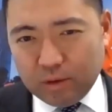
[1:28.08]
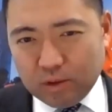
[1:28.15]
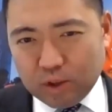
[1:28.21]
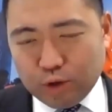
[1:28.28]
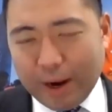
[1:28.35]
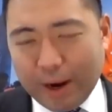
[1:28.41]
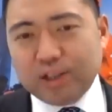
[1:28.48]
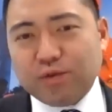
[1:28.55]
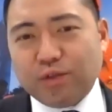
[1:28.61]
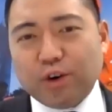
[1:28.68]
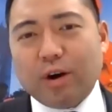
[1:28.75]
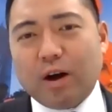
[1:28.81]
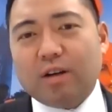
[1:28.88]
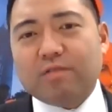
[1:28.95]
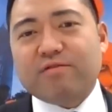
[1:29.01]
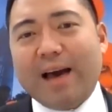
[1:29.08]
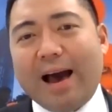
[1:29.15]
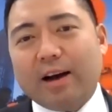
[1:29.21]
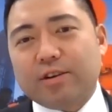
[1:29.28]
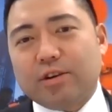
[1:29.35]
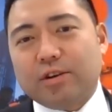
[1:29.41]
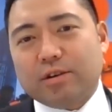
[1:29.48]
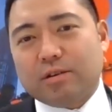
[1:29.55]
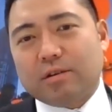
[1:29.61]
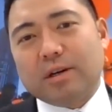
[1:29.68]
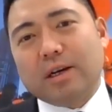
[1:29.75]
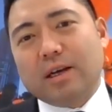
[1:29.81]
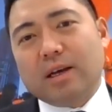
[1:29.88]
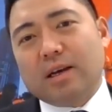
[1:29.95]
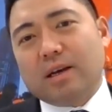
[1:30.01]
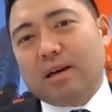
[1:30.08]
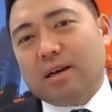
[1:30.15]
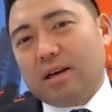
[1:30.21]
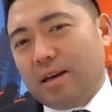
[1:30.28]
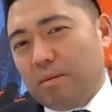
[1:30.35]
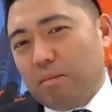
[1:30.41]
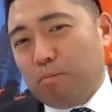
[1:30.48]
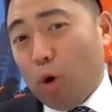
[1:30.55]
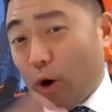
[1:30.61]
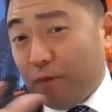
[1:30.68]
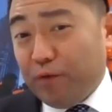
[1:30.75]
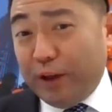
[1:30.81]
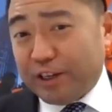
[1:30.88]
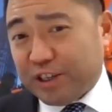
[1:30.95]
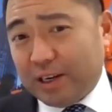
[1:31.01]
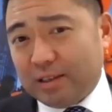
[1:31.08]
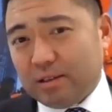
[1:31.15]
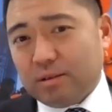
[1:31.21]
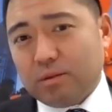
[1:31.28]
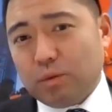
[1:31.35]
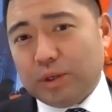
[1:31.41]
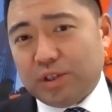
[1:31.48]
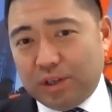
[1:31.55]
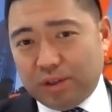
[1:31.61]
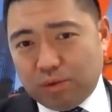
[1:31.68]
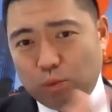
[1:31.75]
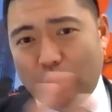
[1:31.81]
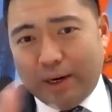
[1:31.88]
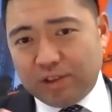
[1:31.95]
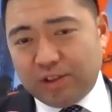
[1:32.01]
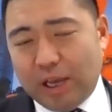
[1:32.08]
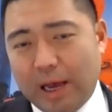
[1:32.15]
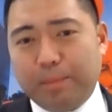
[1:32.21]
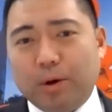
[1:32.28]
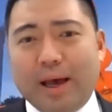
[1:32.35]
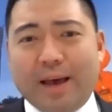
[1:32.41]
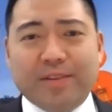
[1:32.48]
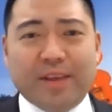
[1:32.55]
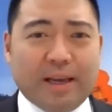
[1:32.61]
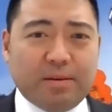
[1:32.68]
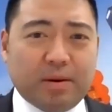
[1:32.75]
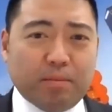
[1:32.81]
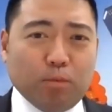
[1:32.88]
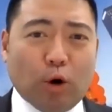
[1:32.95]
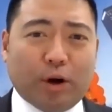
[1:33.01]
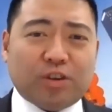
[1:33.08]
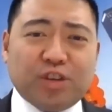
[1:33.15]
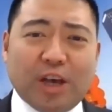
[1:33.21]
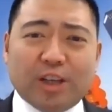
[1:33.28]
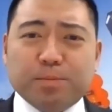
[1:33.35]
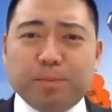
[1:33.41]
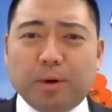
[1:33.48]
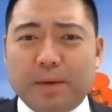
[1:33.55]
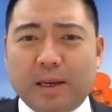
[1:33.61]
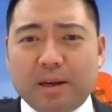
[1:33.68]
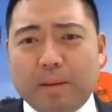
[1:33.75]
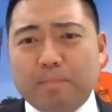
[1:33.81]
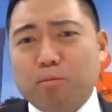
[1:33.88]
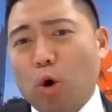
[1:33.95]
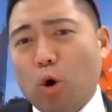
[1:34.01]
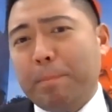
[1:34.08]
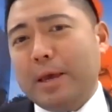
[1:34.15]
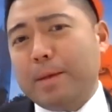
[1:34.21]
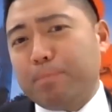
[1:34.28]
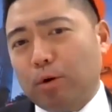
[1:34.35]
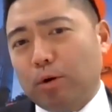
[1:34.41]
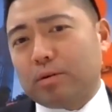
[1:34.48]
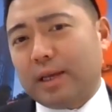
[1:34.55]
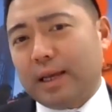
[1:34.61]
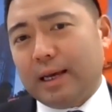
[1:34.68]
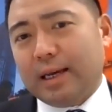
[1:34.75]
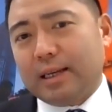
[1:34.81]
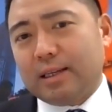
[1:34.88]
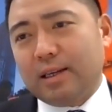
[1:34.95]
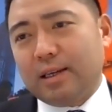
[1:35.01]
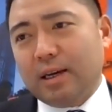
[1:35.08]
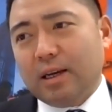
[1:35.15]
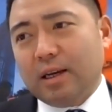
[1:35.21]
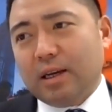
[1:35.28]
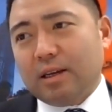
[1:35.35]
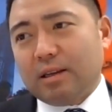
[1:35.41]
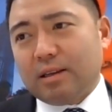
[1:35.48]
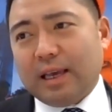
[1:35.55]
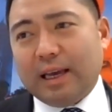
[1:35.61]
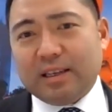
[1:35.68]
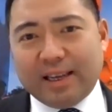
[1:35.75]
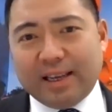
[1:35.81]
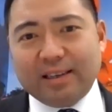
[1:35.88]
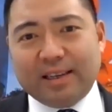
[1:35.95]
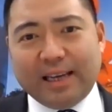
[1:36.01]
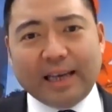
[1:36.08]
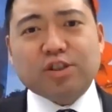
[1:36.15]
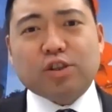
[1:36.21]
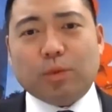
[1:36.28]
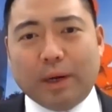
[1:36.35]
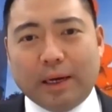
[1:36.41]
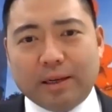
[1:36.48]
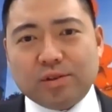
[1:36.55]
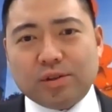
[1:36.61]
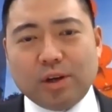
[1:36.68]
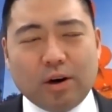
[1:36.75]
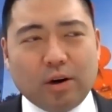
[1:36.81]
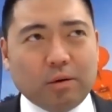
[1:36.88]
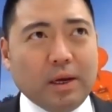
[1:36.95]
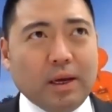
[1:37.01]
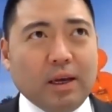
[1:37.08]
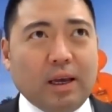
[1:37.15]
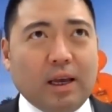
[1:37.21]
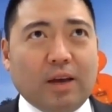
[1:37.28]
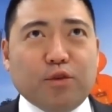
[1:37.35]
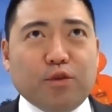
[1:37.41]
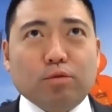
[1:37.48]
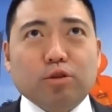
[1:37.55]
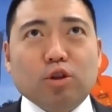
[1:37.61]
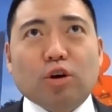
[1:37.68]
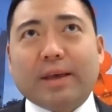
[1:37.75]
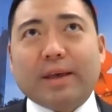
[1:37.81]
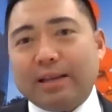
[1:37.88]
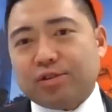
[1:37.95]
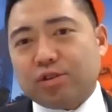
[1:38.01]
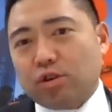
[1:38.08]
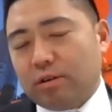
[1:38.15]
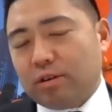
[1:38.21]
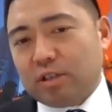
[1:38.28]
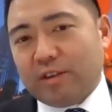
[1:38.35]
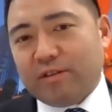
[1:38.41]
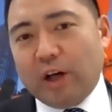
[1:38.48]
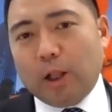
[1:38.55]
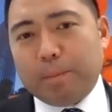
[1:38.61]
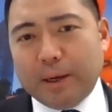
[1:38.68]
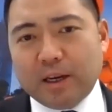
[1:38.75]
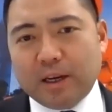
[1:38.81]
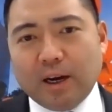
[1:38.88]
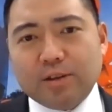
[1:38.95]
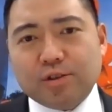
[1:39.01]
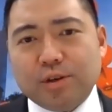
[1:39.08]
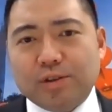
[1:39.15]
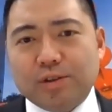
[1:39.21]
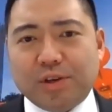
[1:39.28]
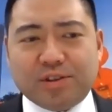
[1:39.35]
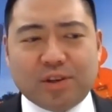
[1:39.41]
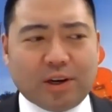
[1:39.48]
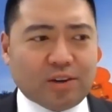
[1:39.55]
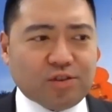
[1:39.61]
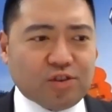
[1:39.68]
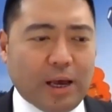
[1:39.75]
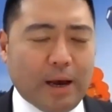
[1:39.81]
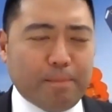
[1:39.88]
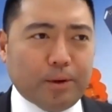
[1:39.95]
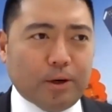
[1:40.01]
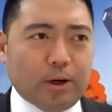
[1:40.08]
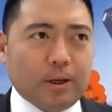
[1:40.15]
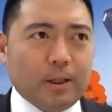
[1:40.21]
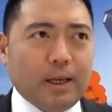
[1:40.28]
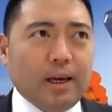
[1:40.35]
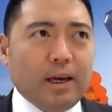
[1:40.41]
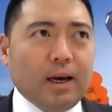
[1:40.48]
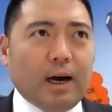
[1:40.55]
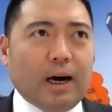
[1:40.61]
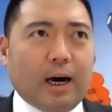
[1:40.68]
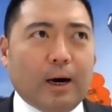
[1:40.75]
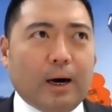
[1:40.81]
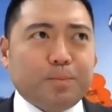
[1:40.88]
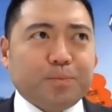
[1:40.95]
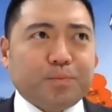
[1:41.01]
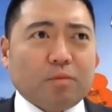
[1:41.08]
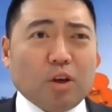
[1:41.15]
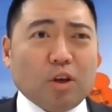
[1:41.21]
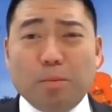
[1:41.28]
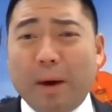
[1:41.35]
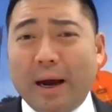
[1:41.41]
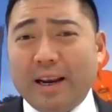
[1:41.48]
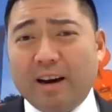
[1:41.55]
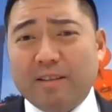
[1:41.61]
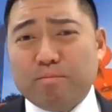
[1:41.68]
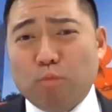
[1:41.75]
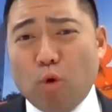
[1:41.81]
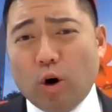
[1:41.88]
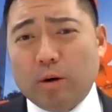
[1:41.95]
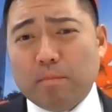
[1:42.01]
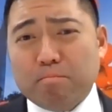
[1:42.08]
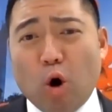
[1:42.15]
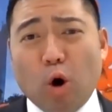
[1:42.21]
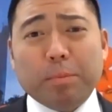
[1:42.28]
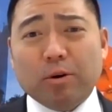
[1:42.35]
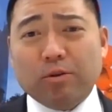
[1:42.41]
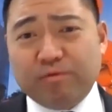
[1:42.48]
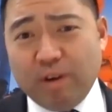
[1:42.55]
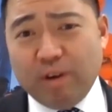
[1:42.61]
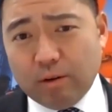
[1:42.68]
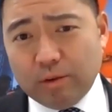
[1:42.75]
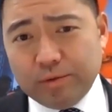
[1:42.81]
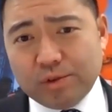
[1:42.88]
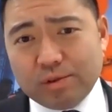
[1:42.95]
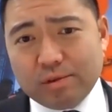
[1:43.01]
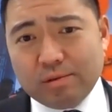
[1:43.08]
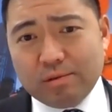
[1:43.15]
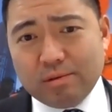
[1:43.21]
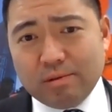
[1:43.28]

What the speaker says: transfer of value more efficient, which is one example, and then more accessible, meaning that more people can get to it. So if you look at certain developing countries as an example, you might have more mobile phones